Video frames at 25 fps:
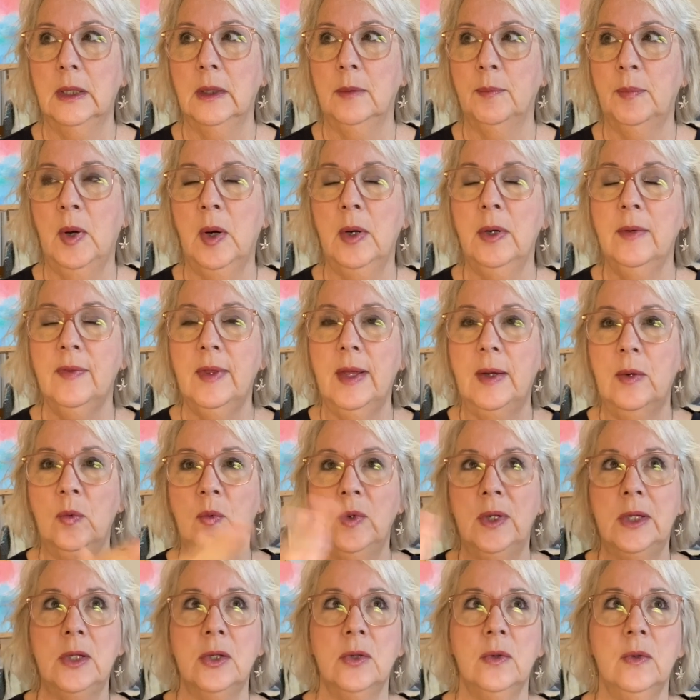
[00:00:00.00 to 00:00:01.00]
part of that
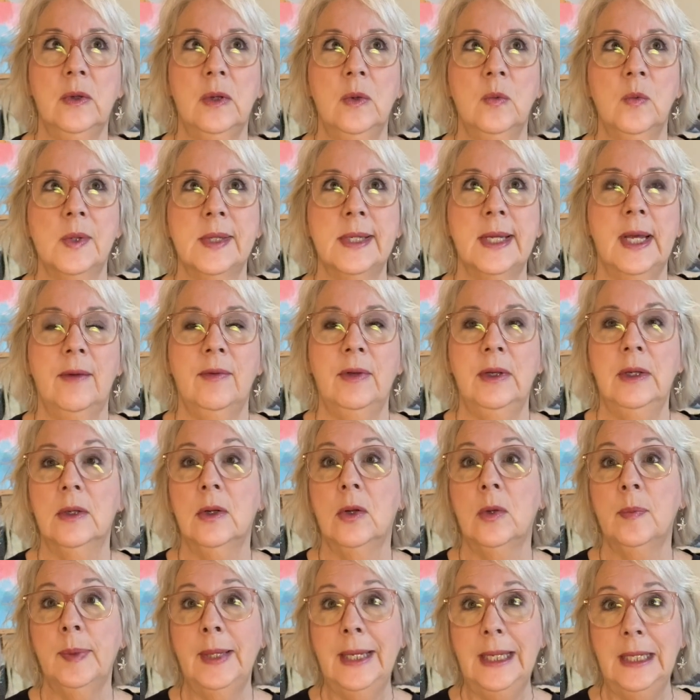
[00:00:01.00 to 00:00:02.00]
redoing was having it
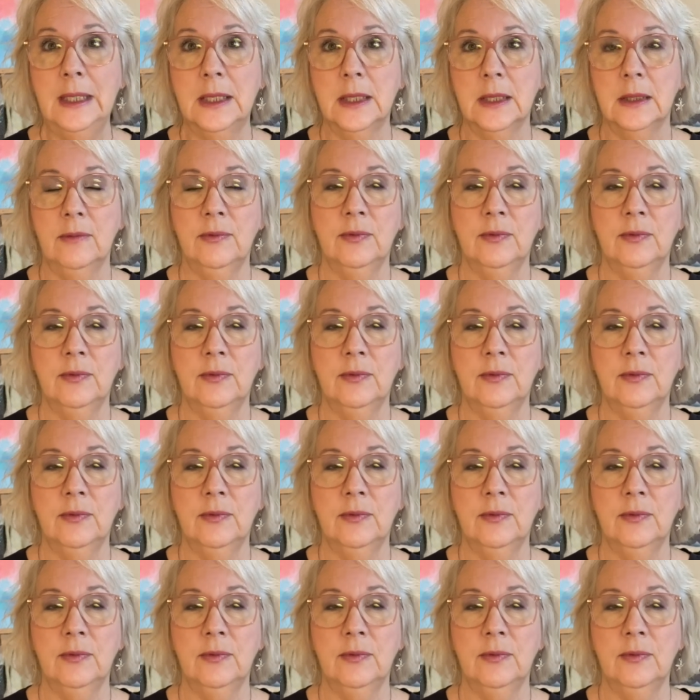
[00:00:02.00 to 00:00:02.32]
all painted.